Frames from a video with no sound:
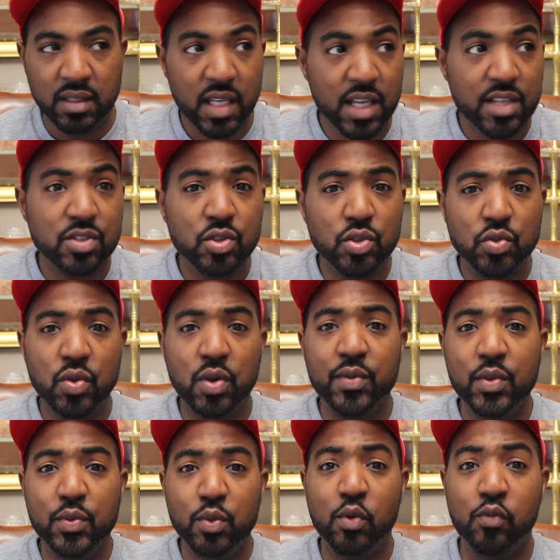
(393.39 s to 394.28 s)
is
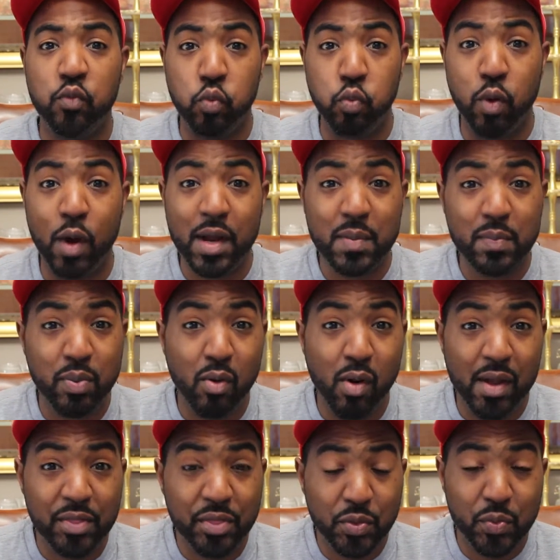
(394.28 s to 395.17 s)
through the roof.
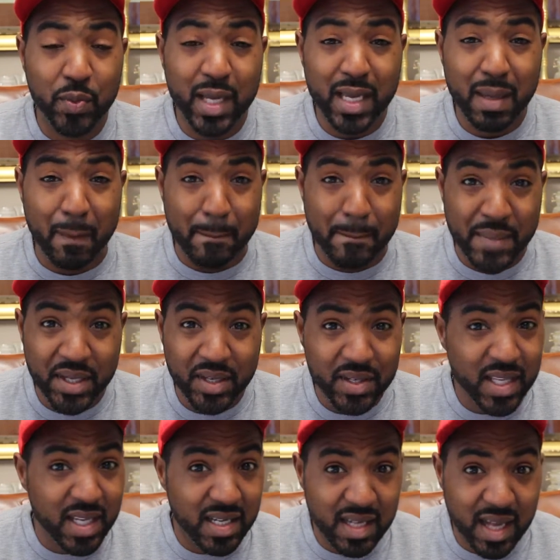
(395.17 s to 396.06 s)
$1.3
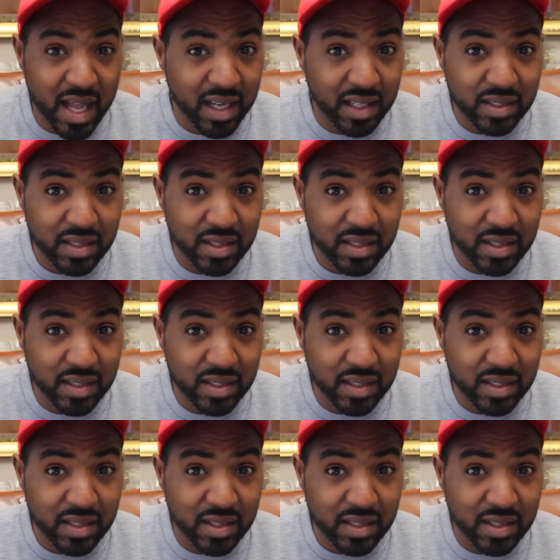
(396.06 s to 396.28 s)
billion?